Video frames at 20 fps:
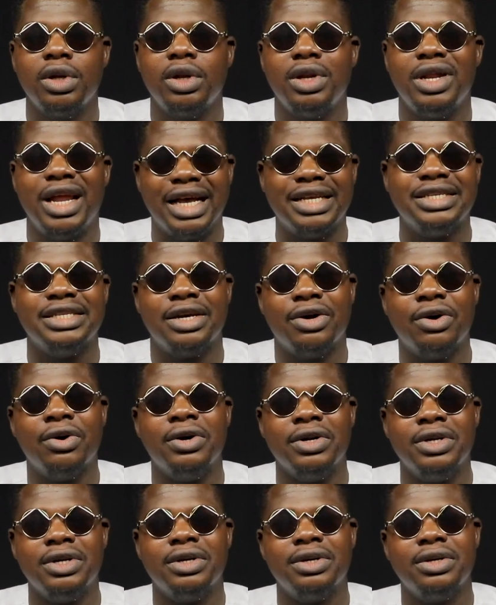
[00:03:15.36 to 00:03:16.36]

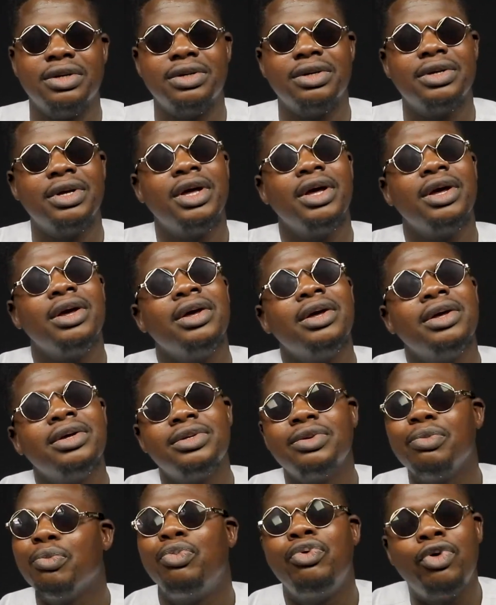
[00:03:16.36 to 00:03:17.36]
Lexicon.
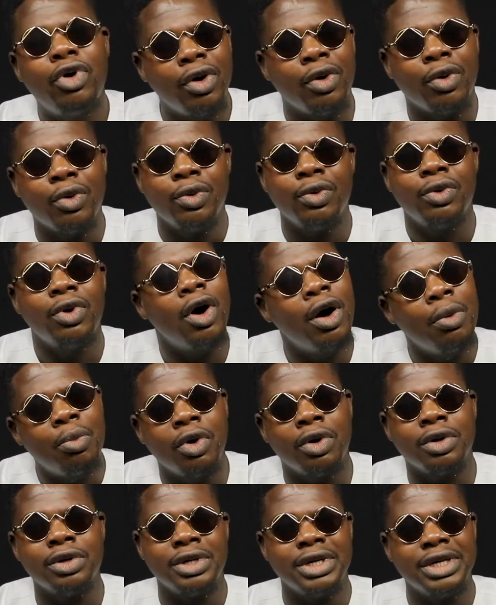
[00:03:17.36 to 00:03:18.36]
Bro, come
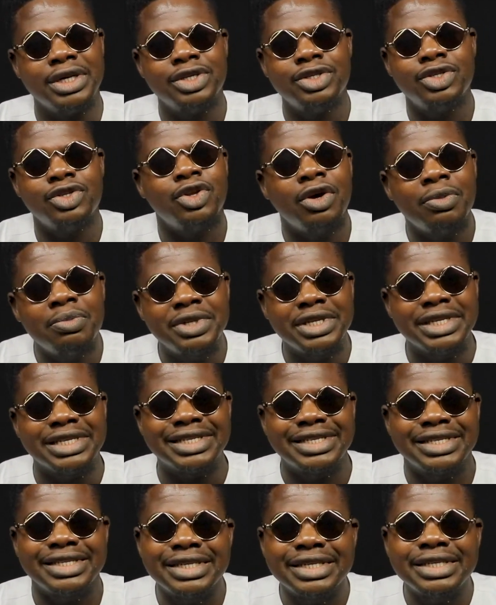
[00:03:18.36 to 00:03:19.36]
on. Stop
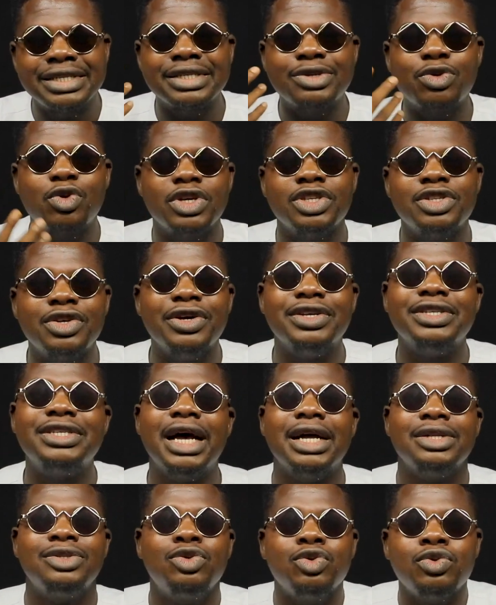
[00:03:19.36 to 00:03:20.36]
this. These questions
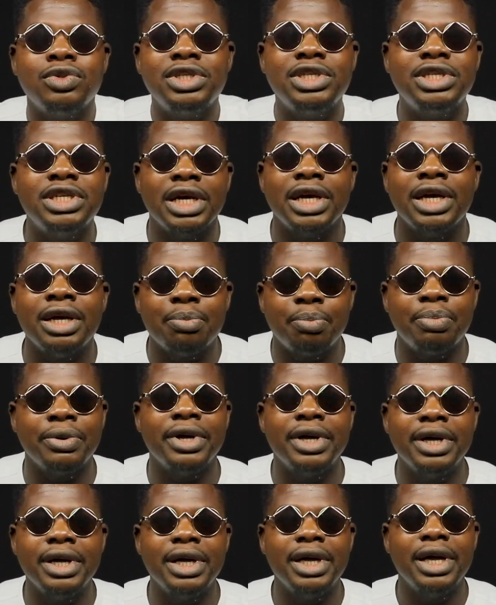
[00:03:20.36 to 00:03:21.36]
are too cheap.
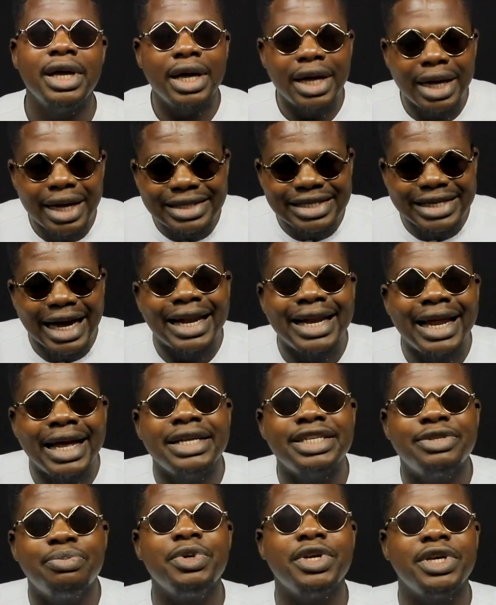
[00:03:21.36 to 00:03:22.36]

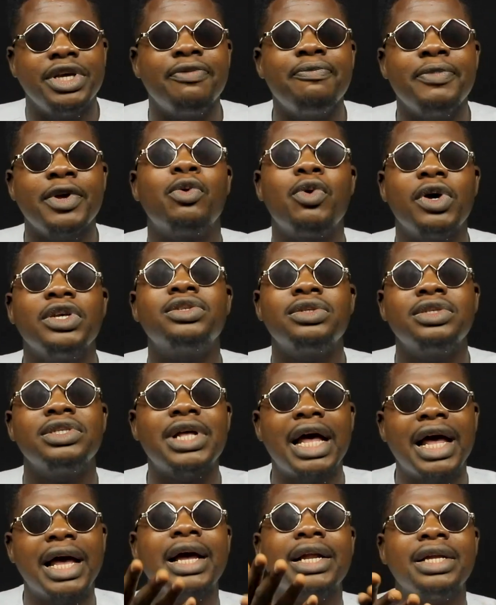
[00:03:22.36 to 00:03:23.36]
Challenge me. Give me questions
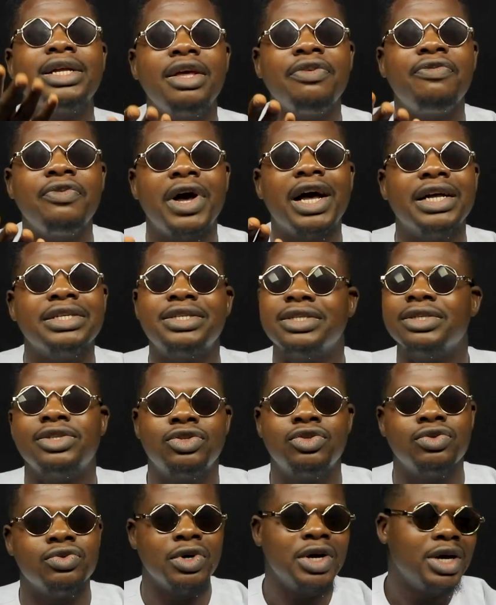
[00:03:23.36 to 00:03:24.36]
that I can give you
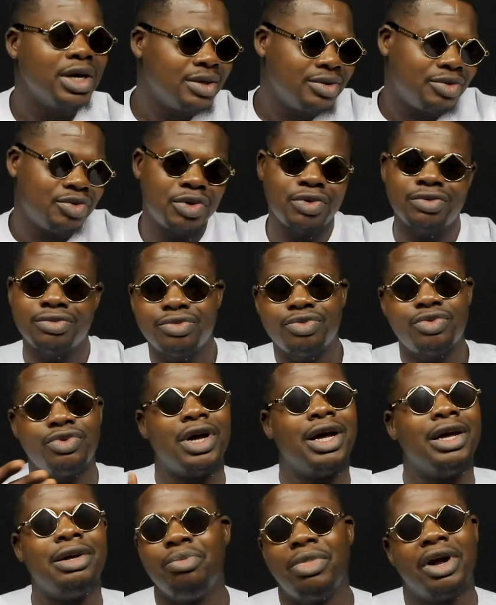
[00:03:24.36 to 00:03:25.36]
answers to. You're
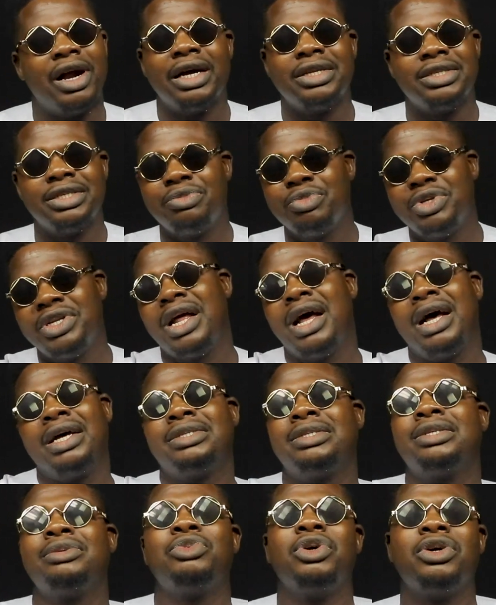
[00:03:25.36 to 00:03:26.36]
embarrassing me now,
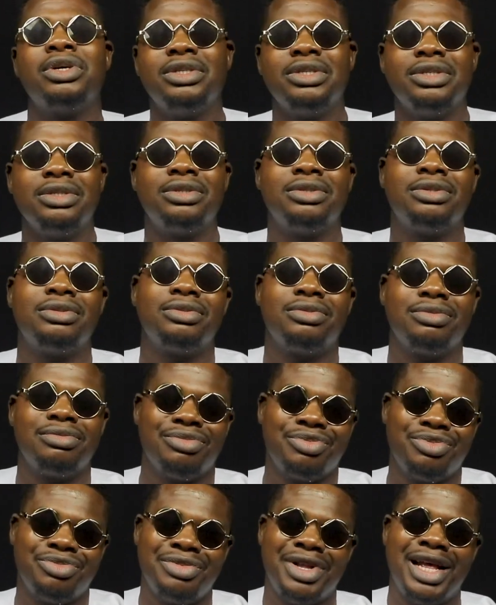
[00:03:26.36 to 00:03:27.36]
asking me all this
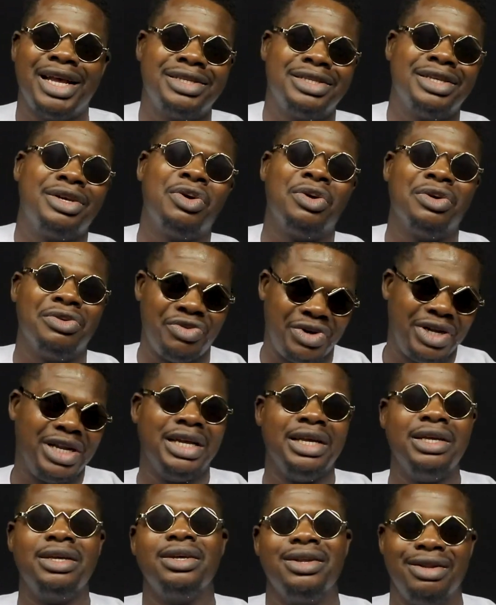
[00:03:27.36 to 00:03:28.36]
lexicon,
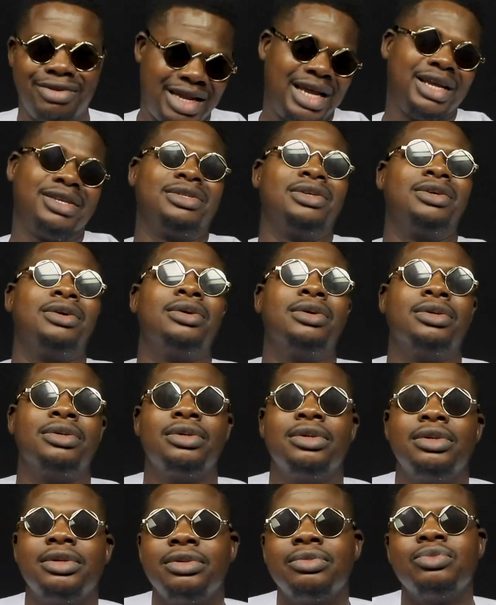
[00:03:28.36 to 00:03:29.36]
really. Lexicon.
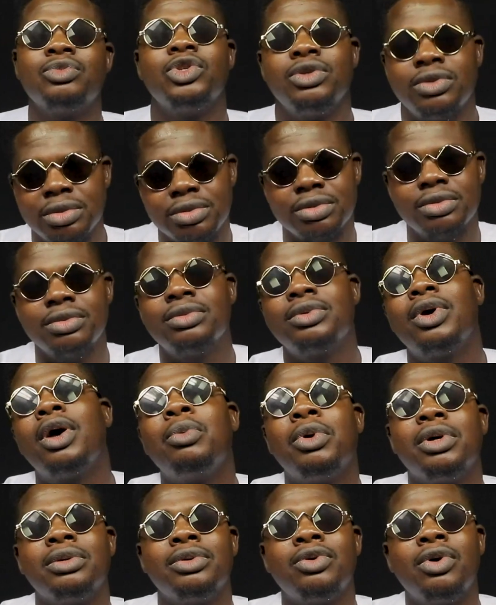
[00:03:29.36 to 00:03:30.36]

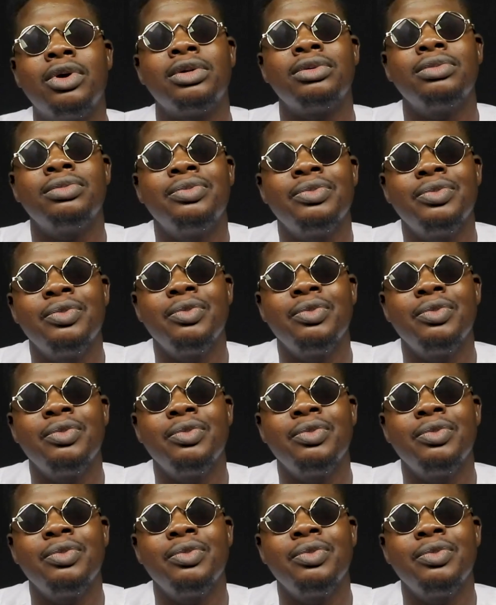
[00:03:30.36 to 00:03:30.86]
Come on, go on.